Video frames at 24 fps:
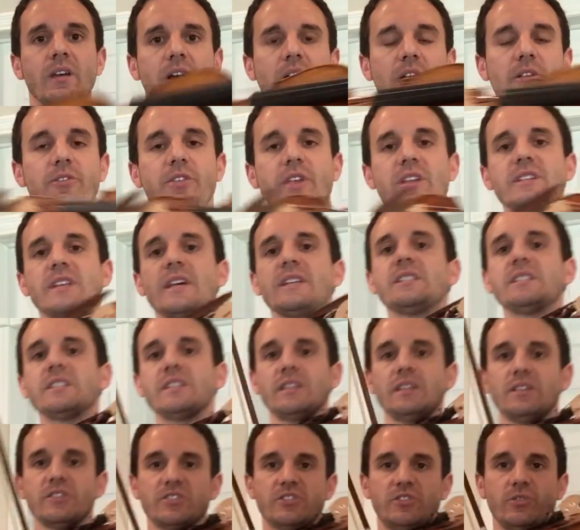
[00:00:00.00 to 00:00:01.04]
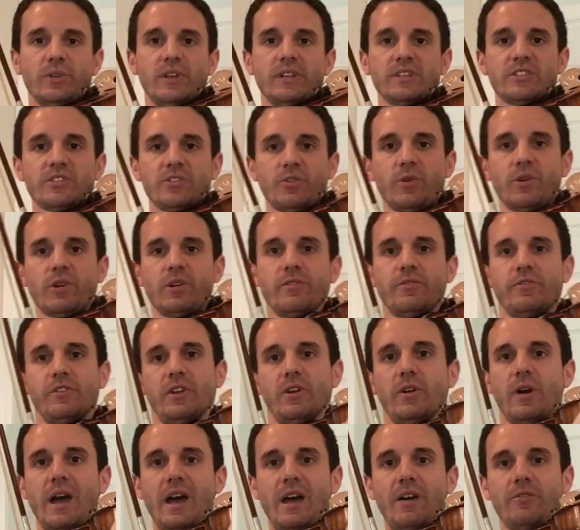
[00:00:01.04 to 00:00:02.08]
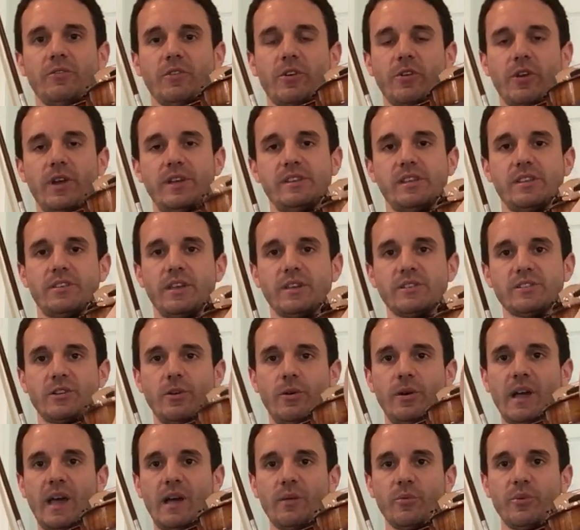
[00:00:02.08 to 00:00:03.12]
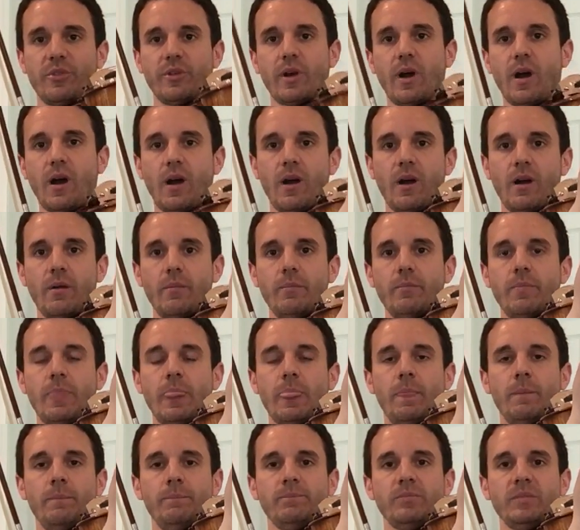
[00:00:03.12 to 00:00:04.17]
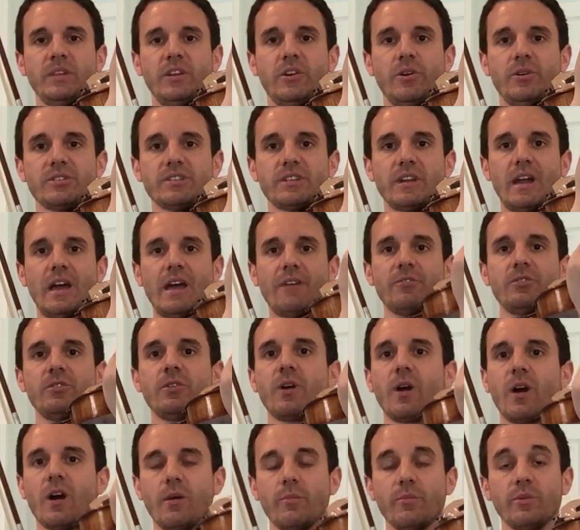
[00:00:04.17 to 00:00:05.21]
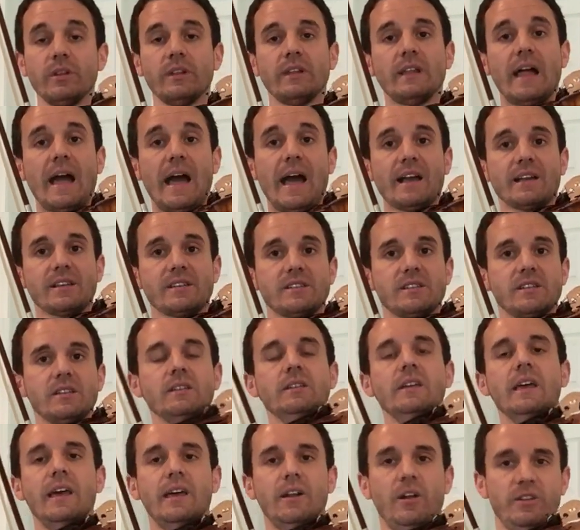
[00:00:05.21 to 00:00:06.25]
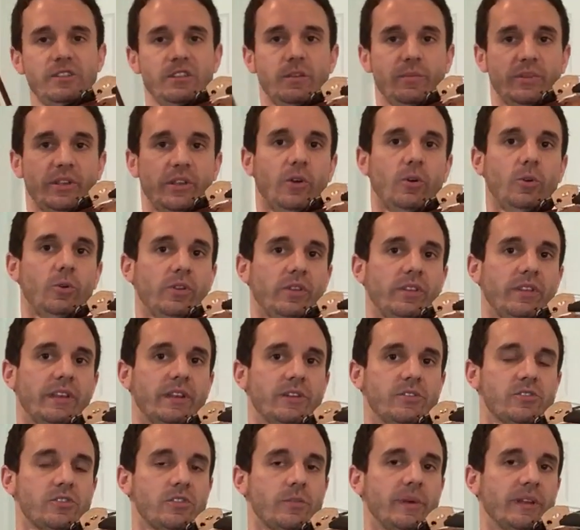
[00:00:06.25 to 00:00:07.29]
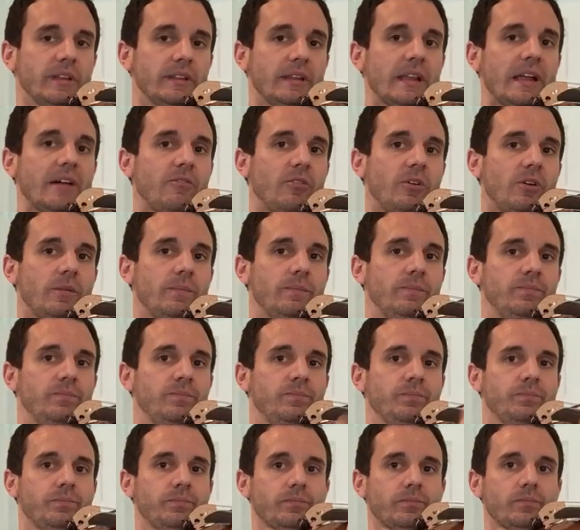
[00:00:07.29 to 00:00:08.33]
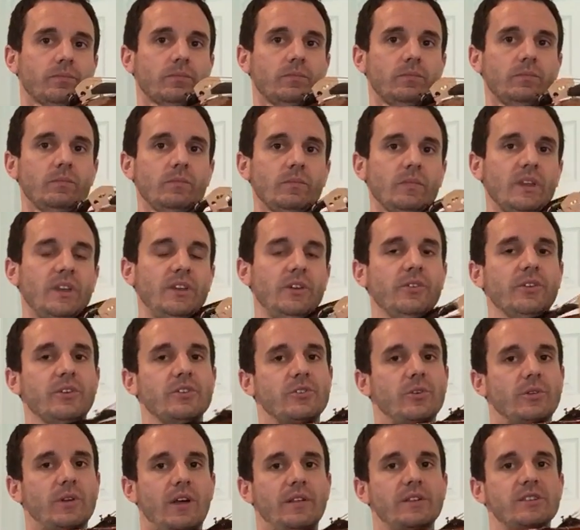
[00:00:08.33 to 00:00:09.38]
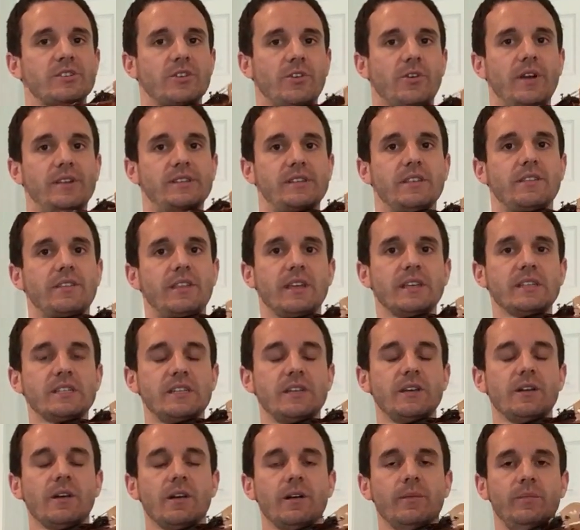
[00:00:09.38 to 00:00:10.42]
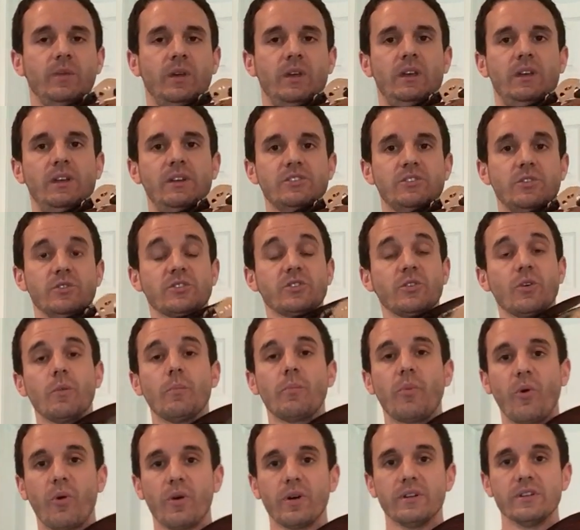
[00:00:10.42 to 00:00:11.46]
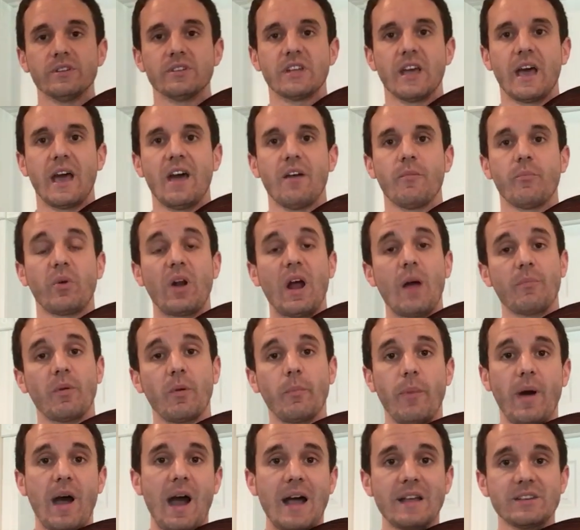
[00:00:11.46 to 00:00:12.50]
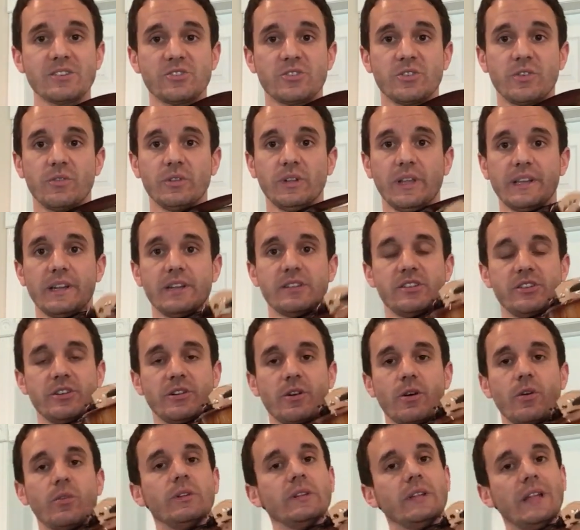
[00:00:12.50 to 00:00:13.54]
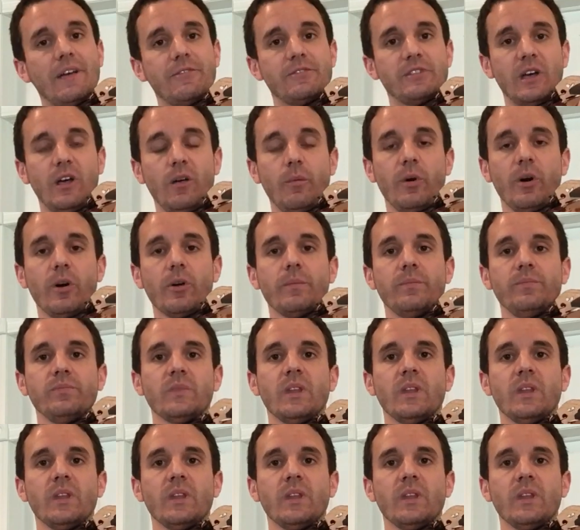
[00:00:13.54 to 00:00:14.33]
Other things I see, students sort of, have crazy things going on with their arm. Instead of having their arm relaxed and ultimately holding the instrument level, they're doing all these crazy things here. So important to have proper posture related to your left elbow.